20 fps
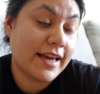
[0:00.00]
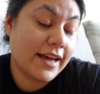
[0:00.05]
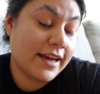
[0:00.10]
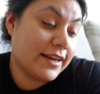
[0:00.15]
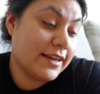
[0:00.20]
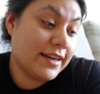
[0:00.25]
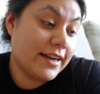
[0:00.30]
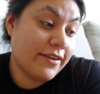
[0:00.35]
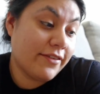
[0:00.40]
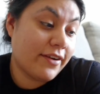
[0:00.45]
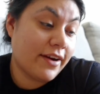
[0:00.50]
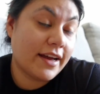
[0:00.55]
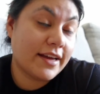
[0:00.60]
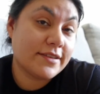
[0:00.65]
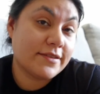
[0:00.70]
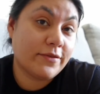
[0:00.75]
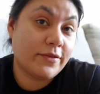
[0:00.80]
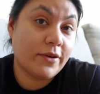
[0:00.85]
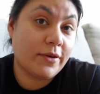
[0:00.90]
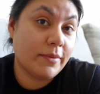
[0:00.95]
I can never
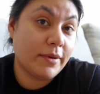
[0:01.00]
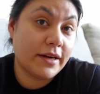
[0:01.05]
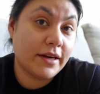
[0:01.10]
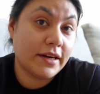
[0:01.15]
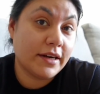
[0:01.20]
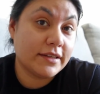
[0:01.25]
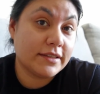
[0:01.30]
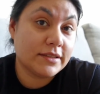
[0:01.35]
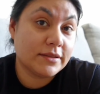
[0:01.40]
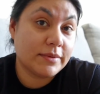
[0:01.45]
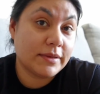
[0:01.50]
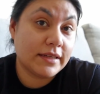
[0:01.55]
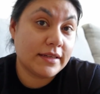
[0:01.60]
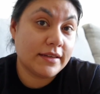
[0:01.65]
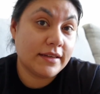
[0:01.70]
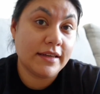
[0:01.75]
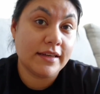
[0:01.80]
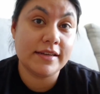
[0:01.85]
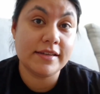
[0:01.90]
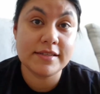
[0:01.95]
ask for a better husband.
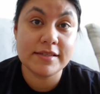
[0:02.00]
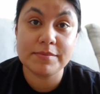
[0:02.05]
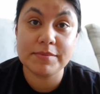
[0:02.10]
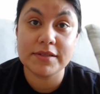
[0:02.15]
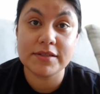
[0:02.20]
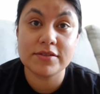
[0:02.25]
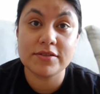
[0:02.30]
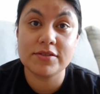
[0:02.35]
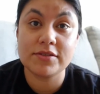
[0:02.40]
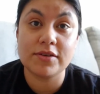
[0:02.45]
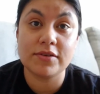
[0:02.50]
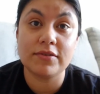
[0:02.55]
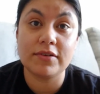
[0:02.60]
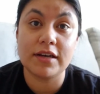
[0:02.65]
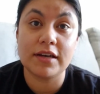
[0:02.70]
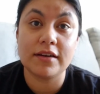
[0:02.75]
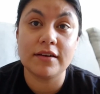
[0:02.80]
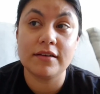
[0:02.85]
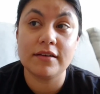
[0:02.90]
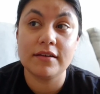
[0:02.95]
He's been so
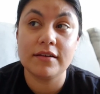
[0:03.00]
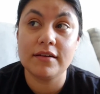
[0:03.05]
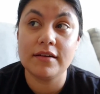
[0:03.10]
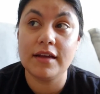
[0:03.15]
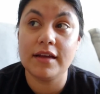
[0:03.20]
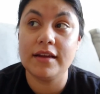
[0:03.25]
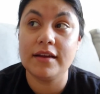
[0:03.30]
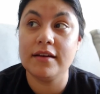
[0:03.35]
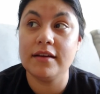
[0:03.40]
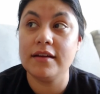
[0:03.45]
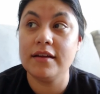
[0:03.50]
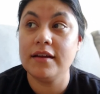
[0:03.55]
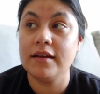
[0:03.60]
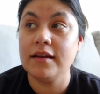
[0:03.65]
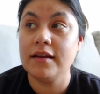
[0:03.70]
good. And